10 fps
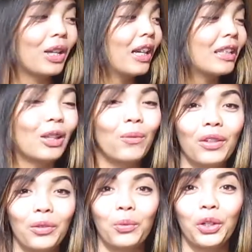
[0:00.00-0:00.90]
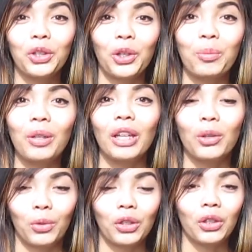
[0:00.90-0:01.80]
because if it worked on me,
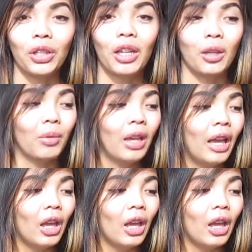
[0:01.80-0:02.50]
it worked on him.